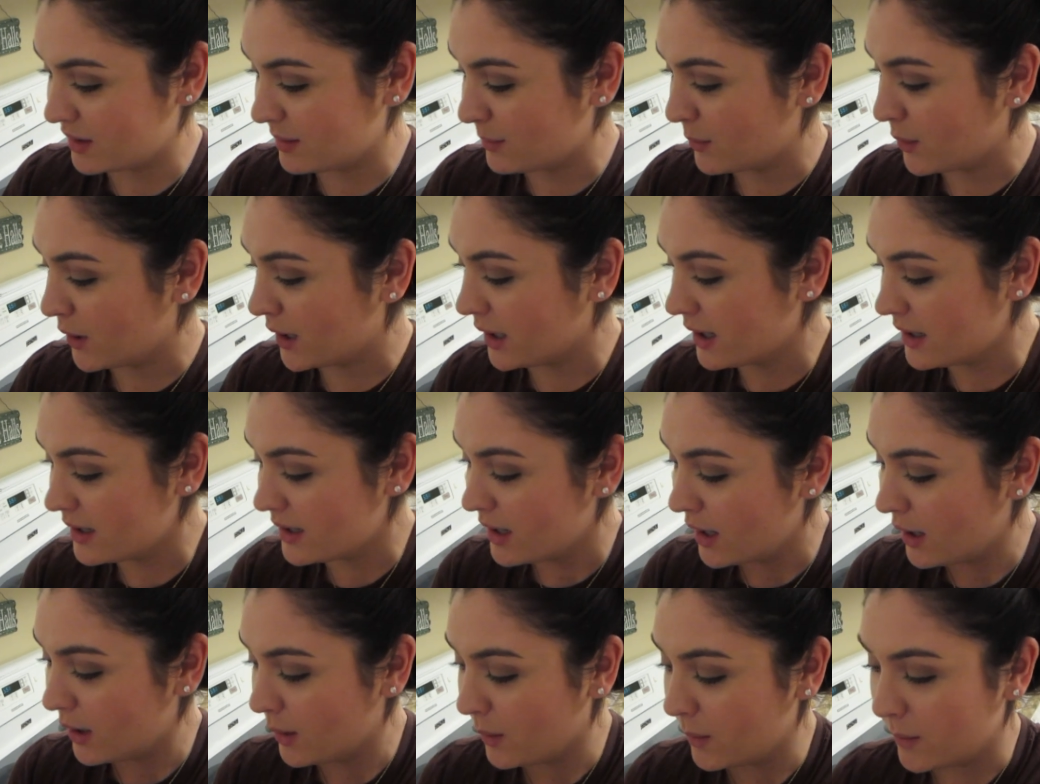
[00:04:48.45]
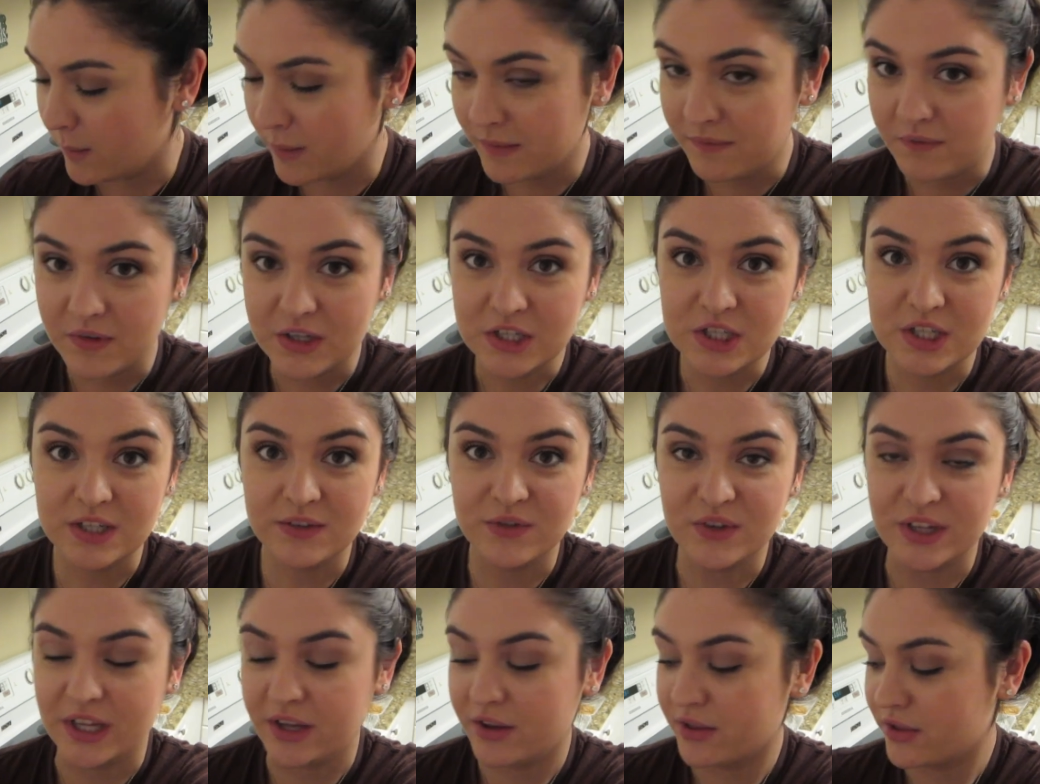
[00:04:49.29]
anymore. We went
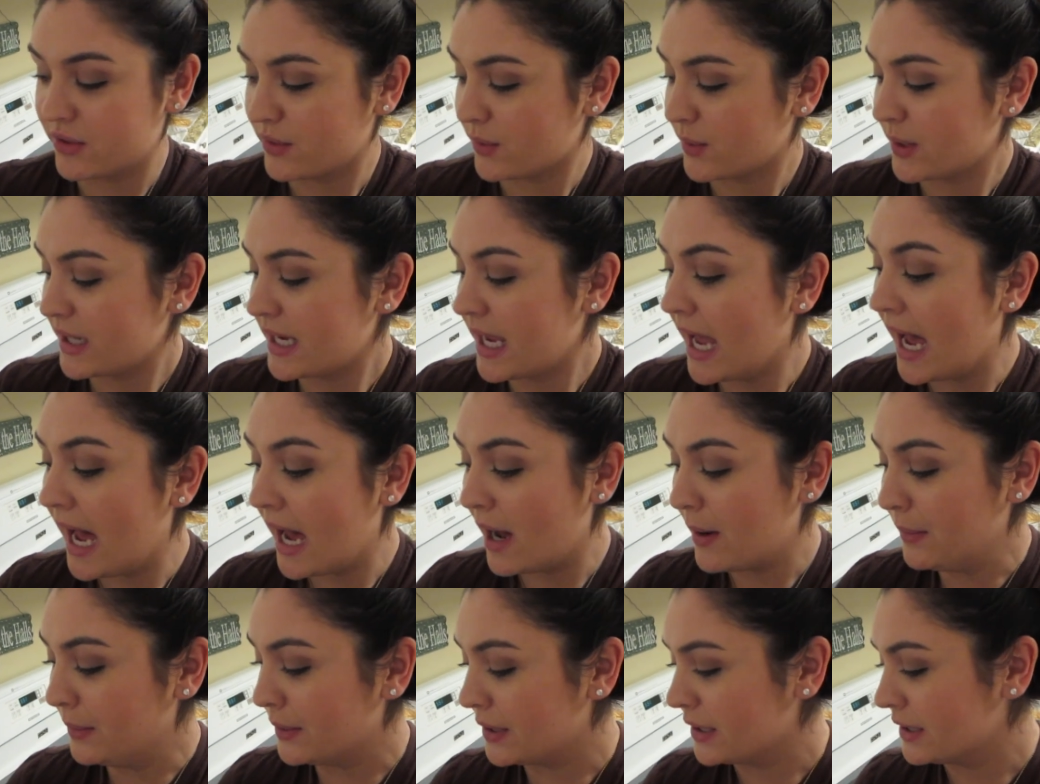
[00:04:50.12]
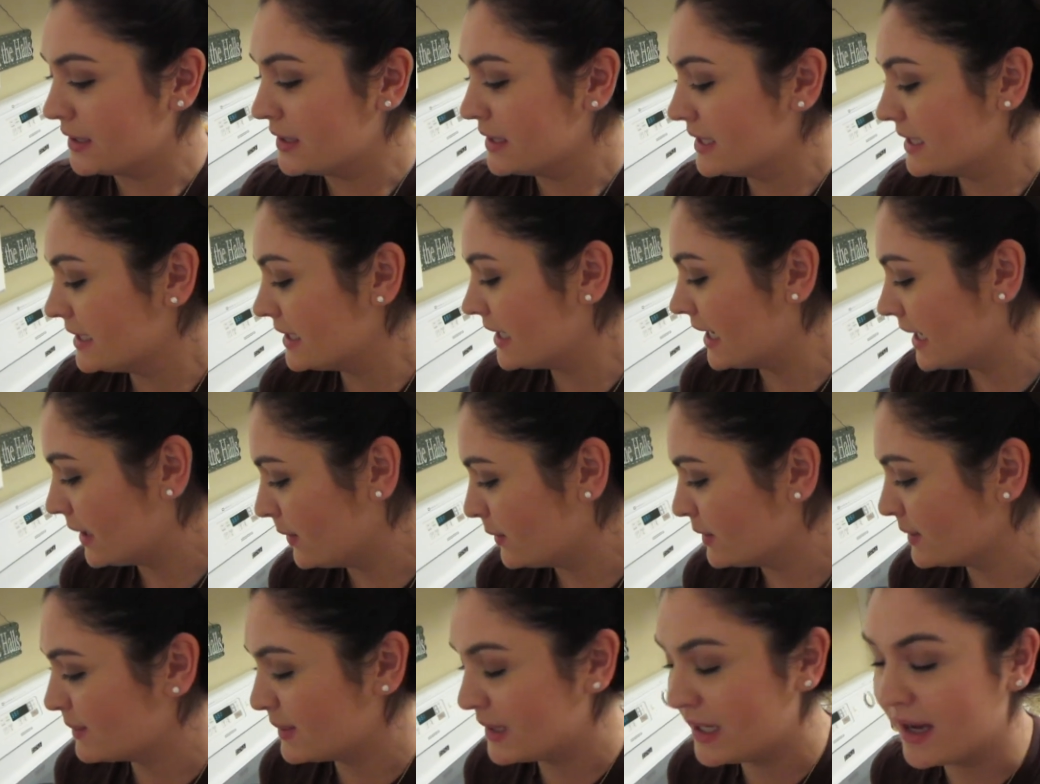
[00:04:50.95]
fishing for like three hours and it
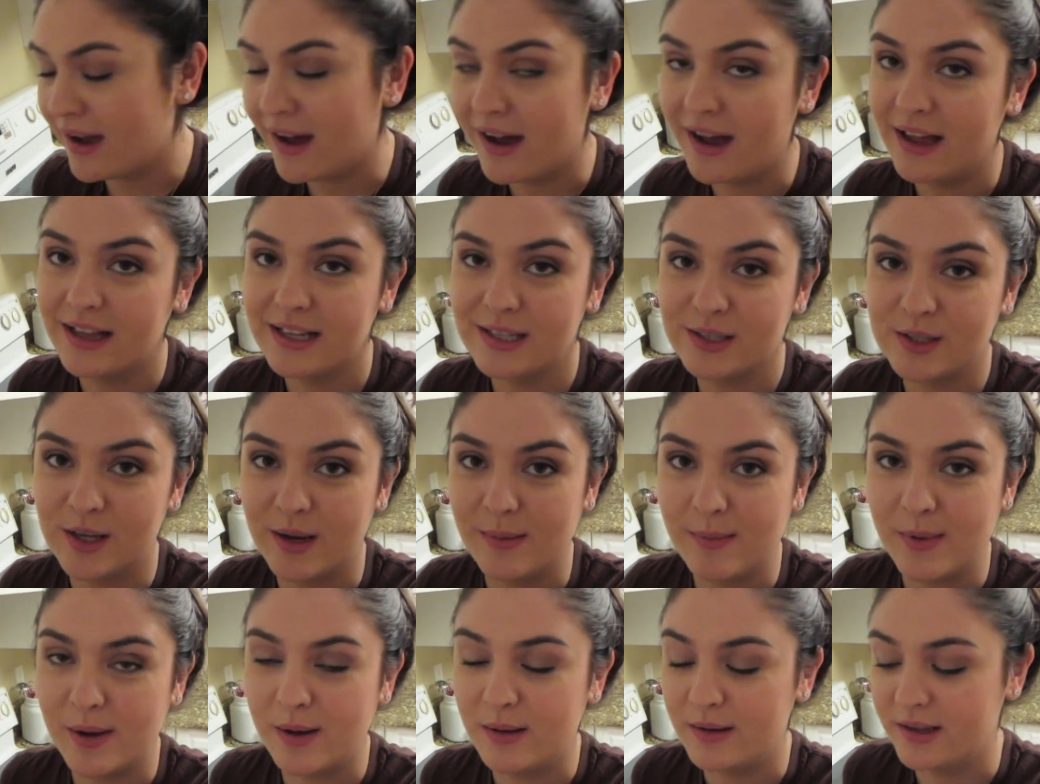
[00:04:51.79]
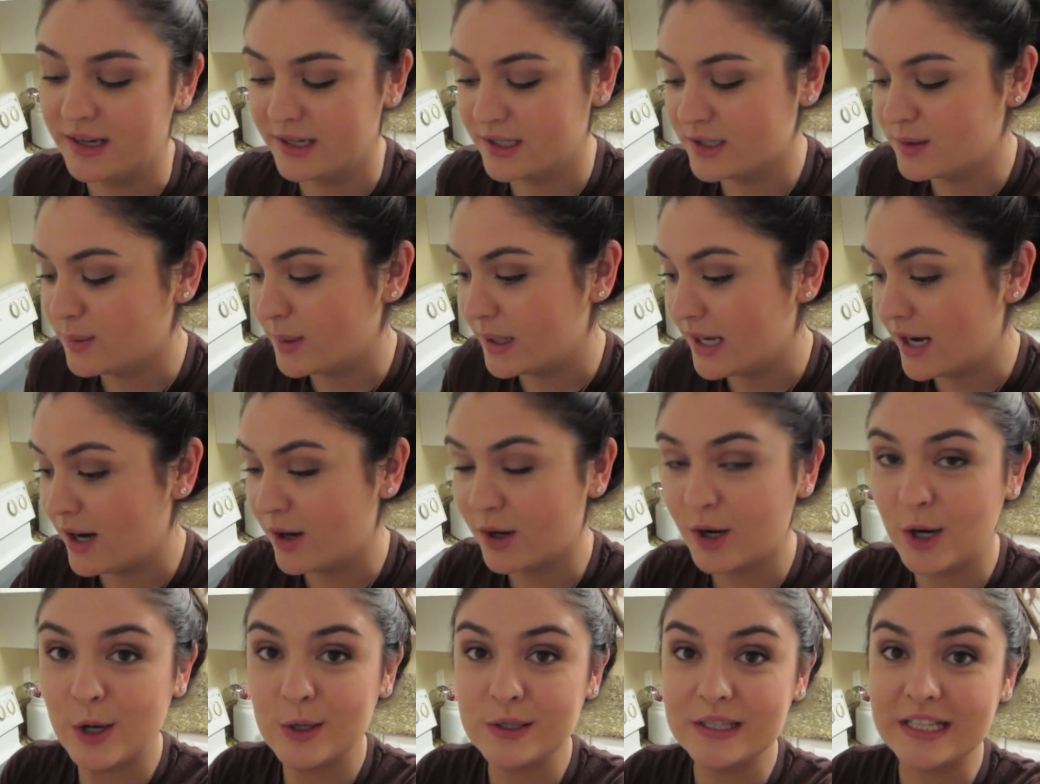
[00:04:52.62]
was pretty hot, so I'm all like sweaty and
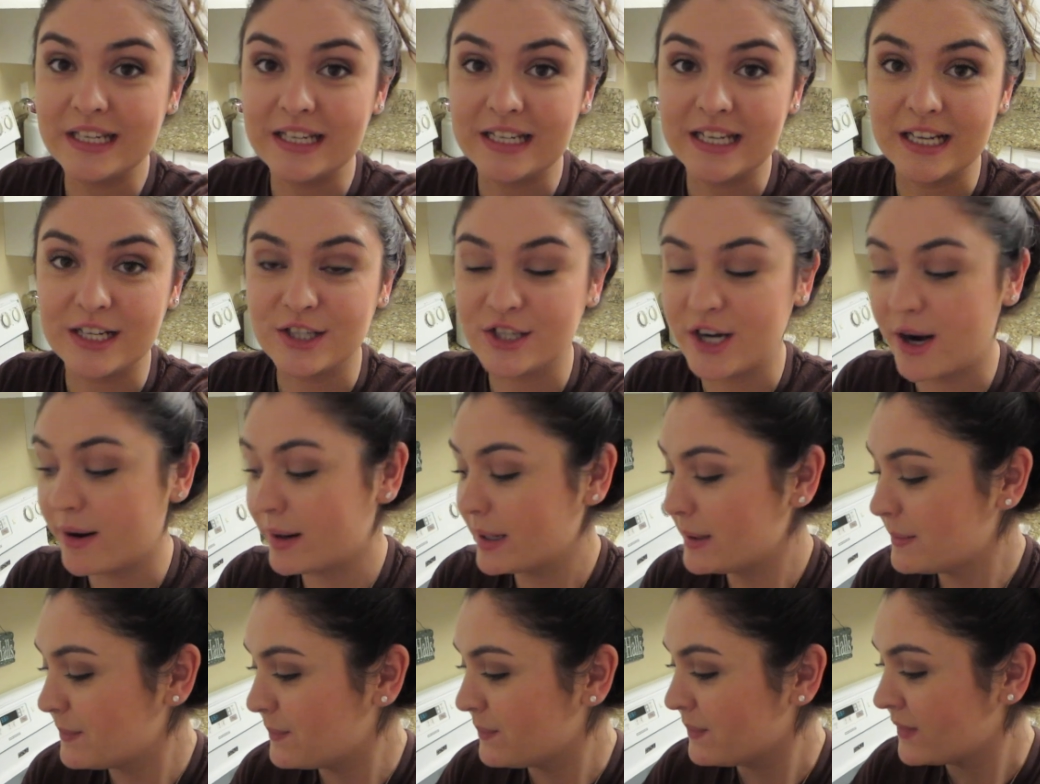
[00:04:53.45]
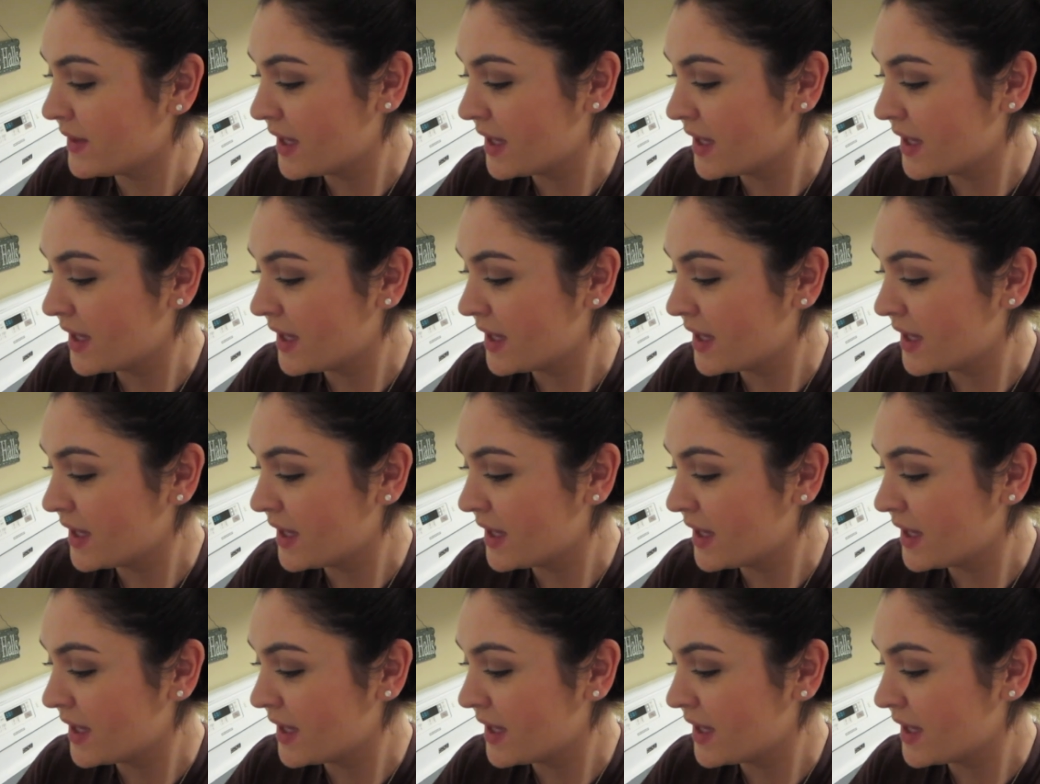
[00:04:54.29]
gross and need to take a shower.